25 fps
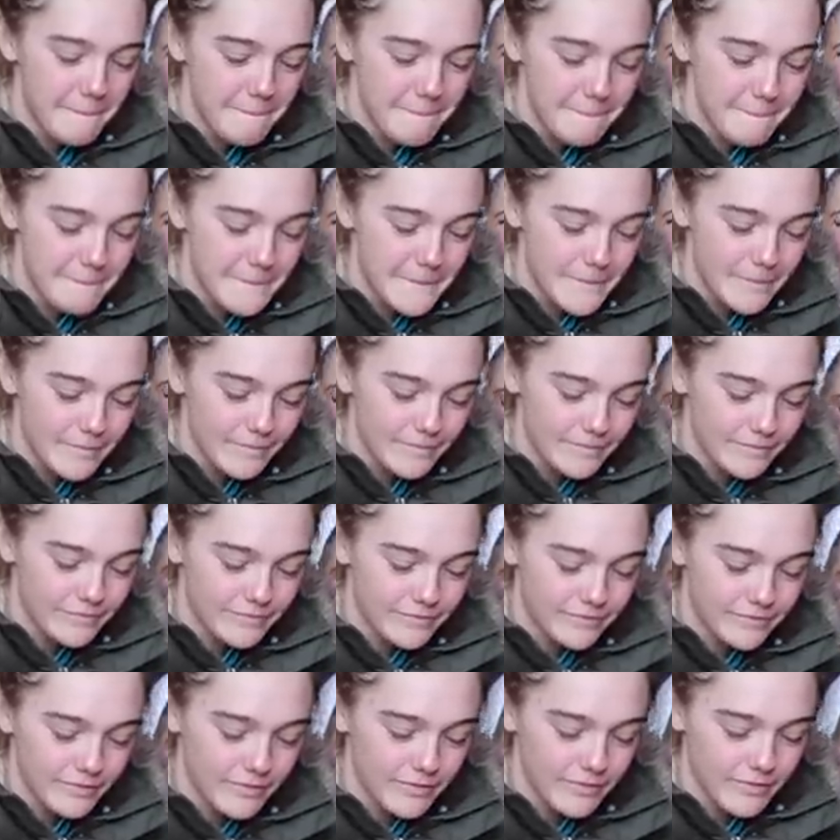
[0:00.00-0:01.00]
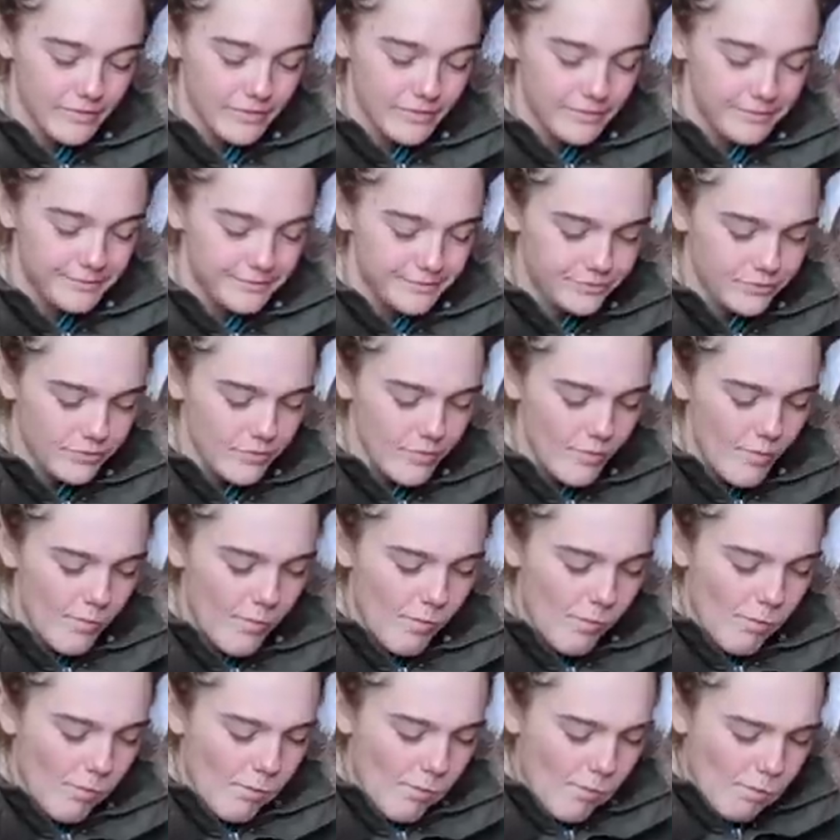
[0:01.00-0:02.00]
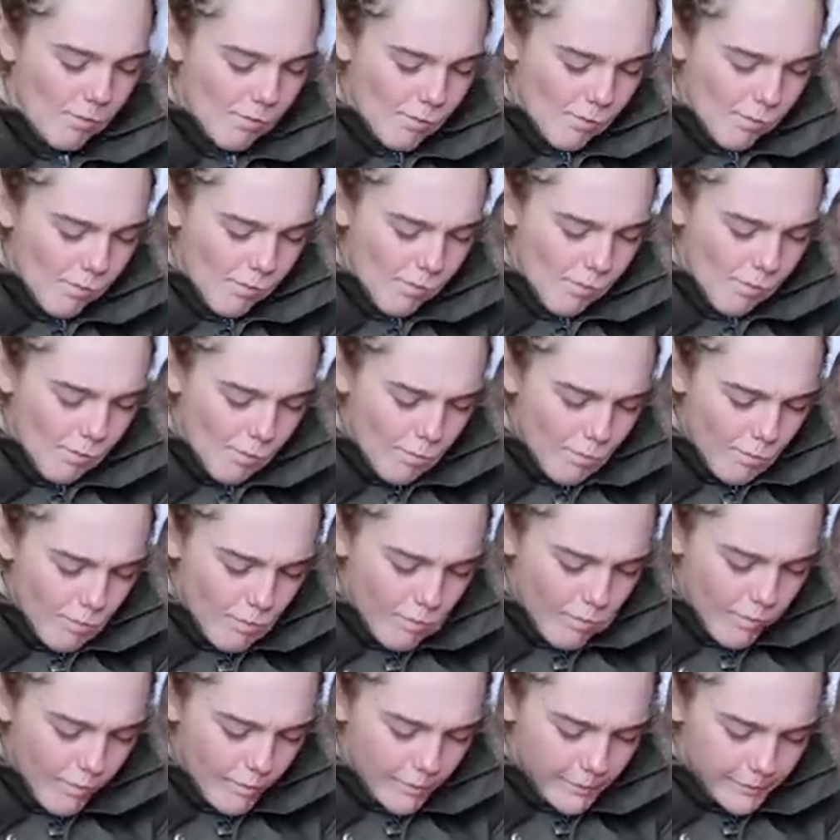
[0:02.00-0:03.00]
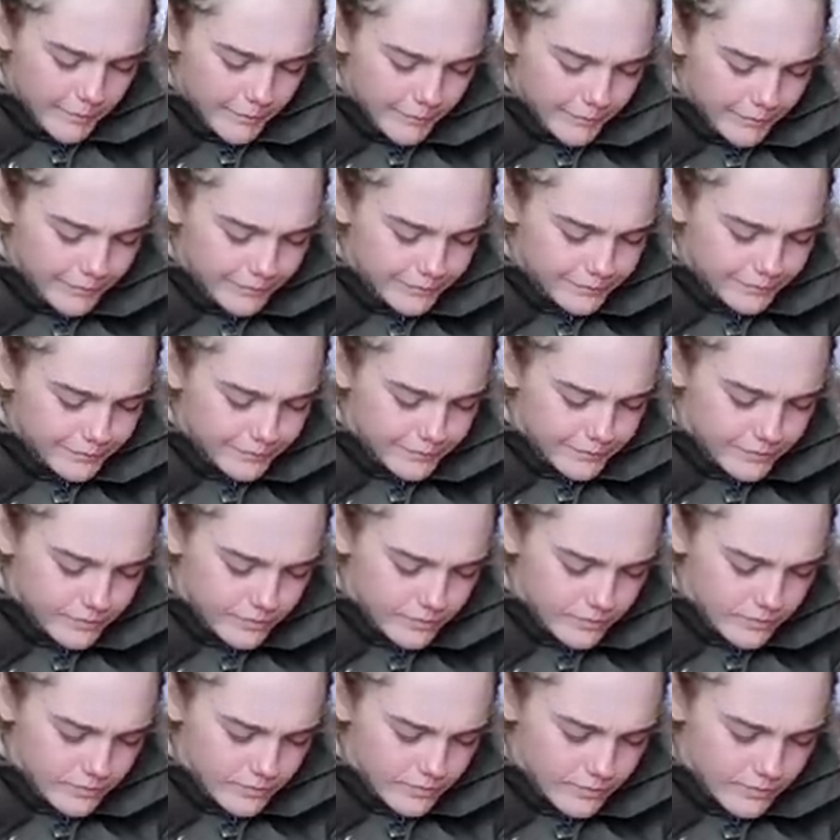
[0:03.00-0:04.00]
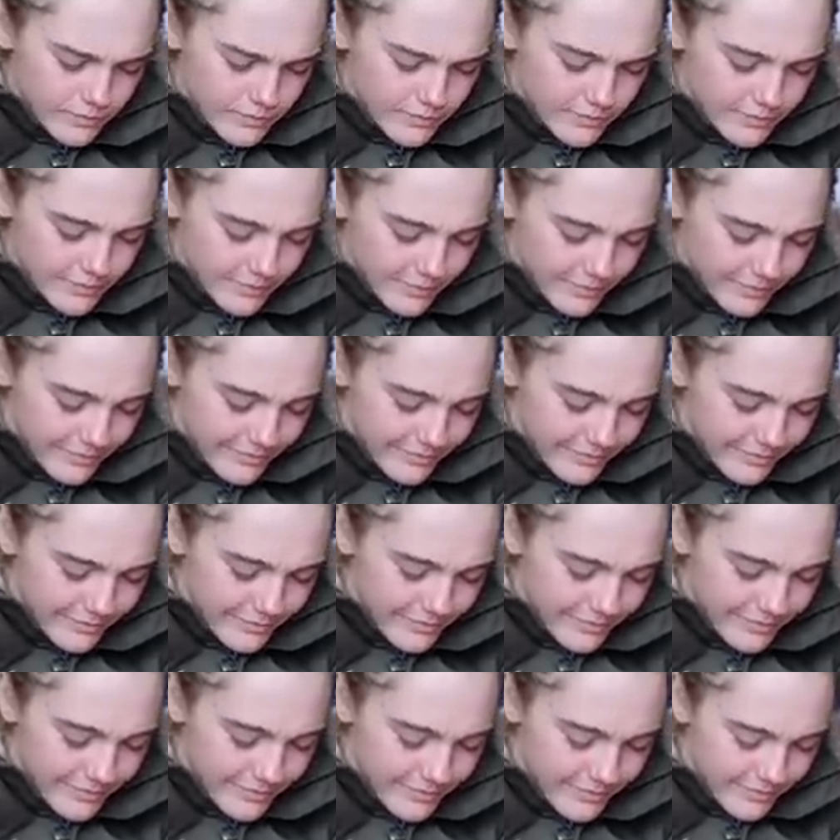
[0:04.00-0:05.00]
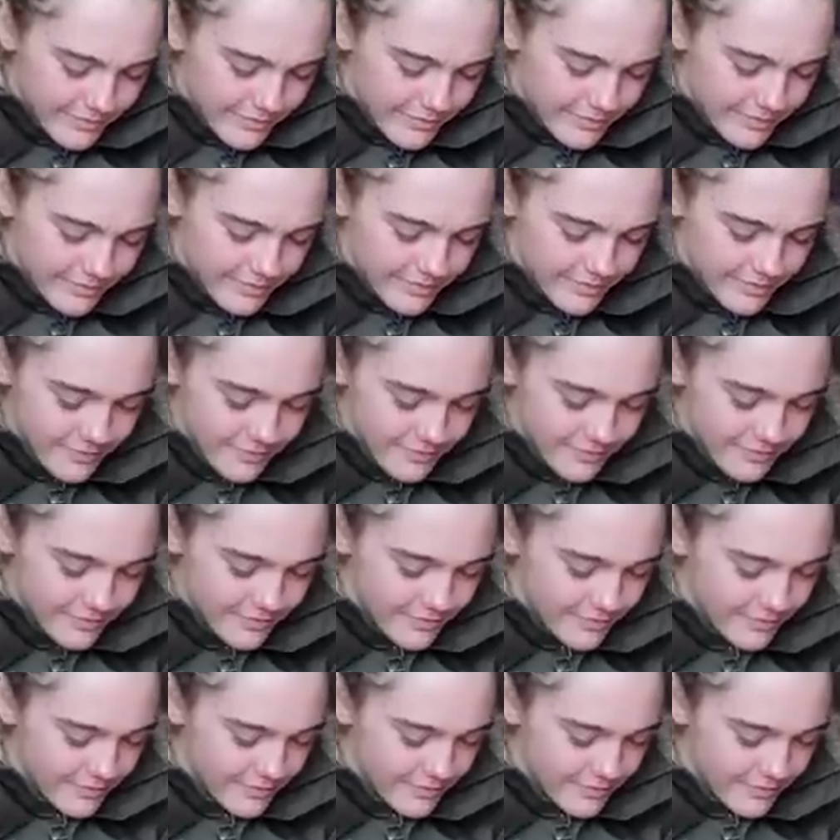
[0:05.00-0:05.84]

This person isn't speaking.